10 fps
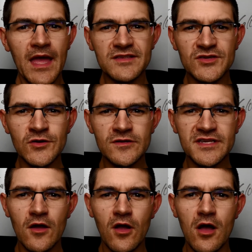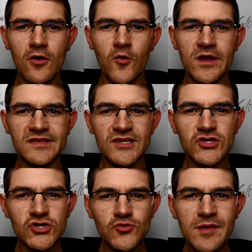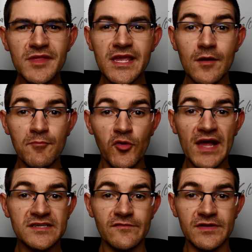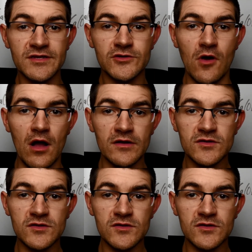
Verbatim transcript: As it turns out, concrete is extremely compressively strong,